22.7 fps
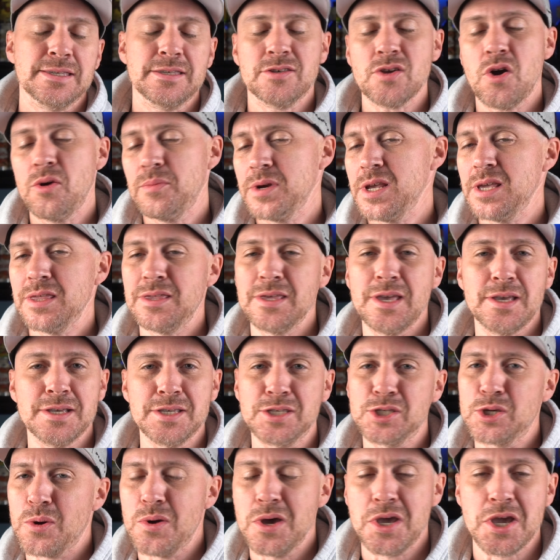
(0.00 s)
so many things
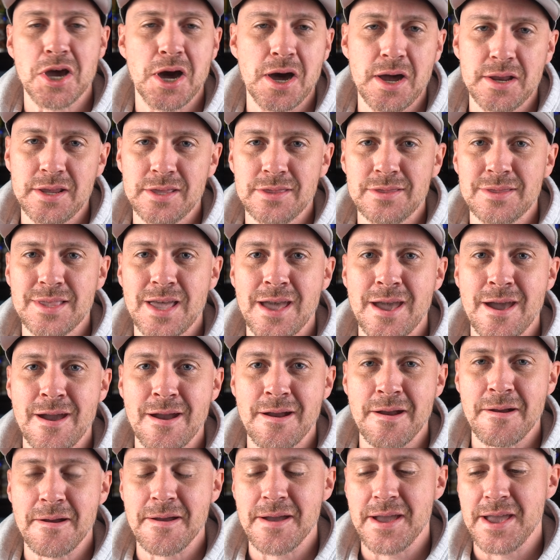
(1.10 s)
going on in
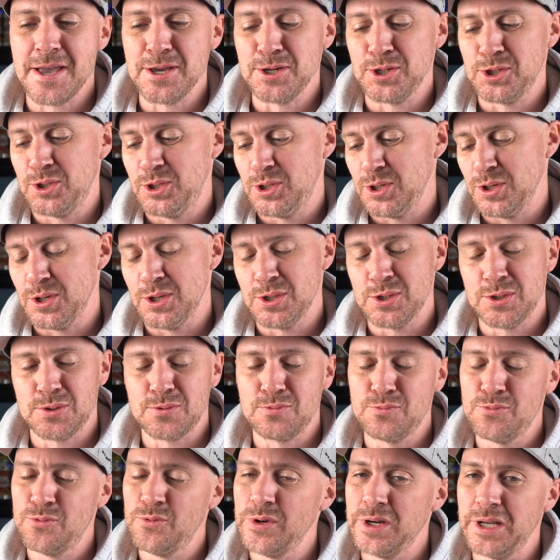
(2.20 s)
there. It's just
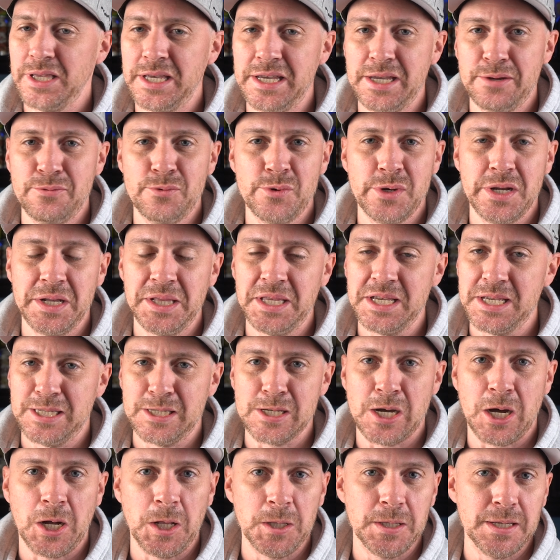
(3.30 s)
really, really
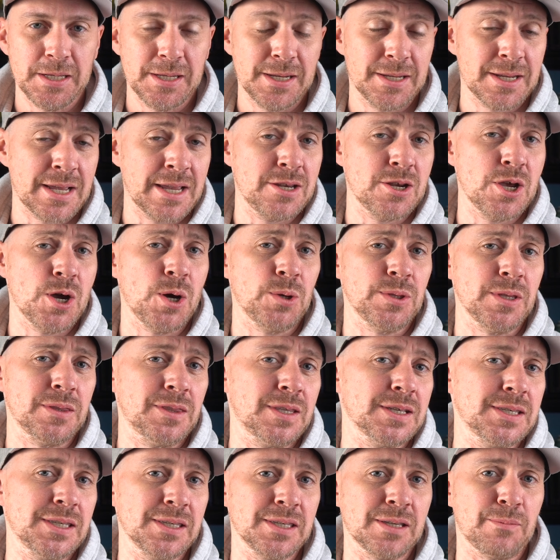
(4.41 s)
solid. And I know that
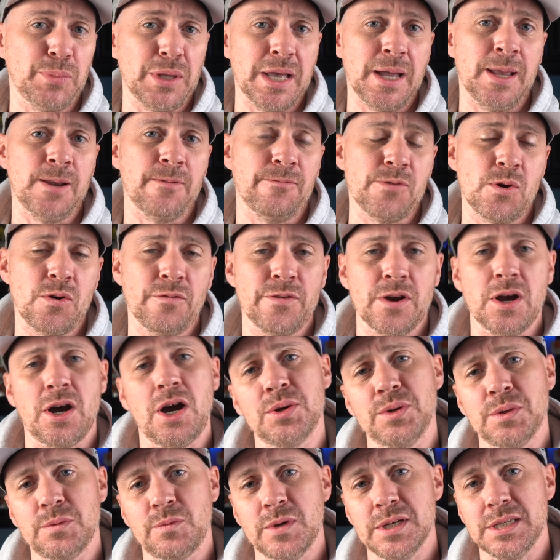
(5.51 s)
this is a blend of over
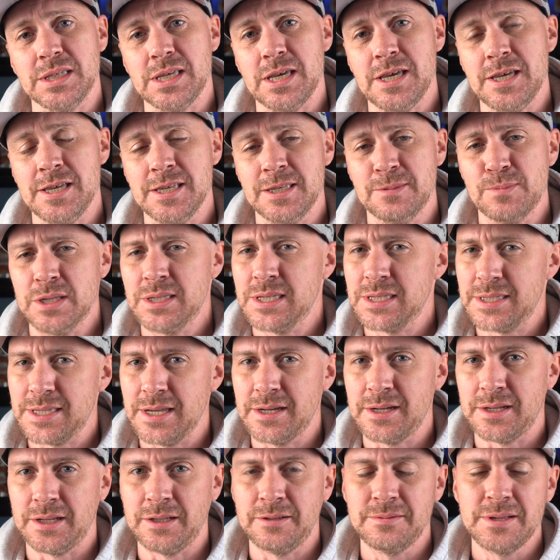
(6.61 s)
100 whiskeys, but
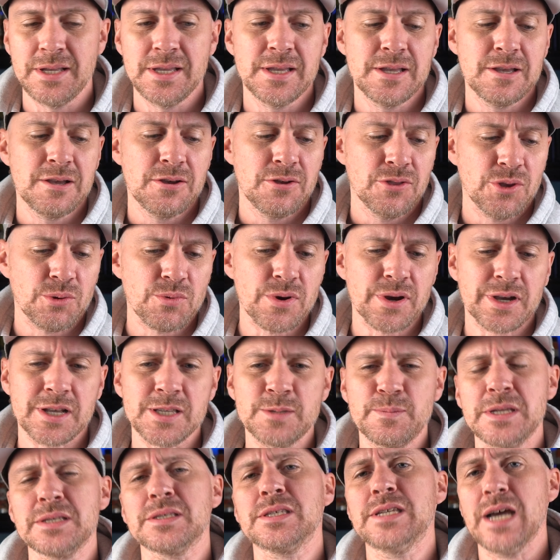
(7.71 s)
still, the work has
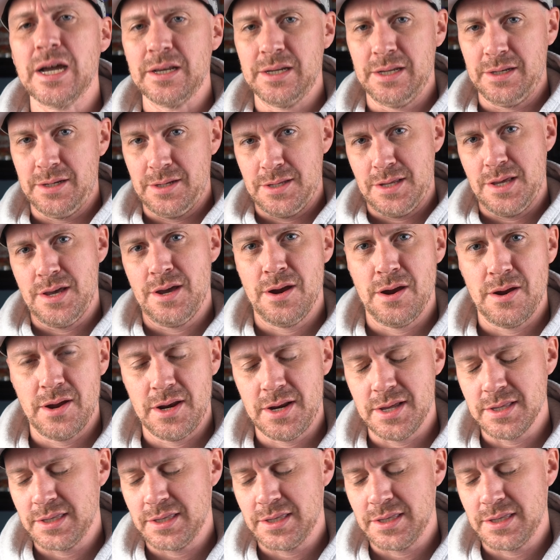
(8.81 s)
been done in here and